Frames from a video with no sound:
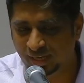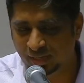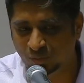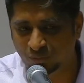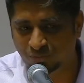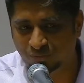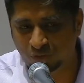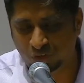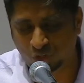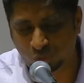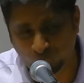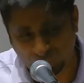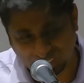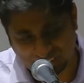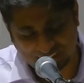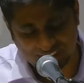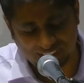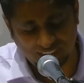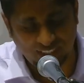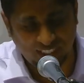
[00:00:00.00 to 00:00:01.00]
And for a
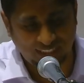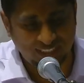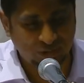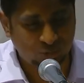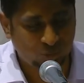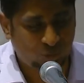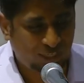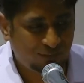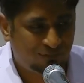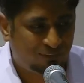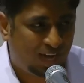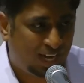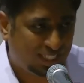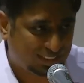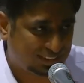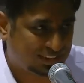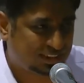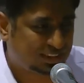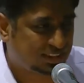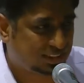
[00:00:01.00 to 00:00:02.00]
question that his wife
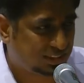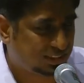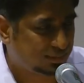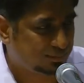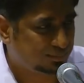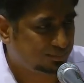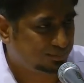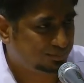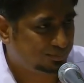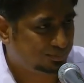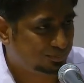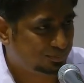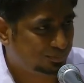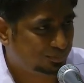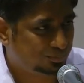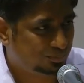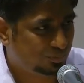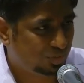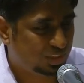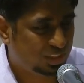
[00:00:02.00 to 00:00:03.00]
asked,
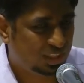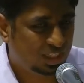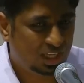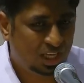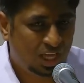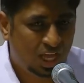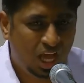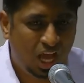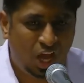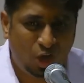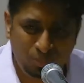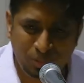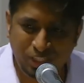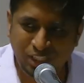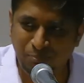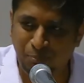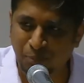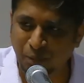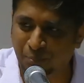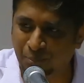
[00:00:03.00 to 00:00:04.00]

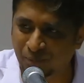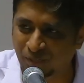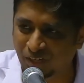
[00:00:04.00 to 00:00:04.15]
how many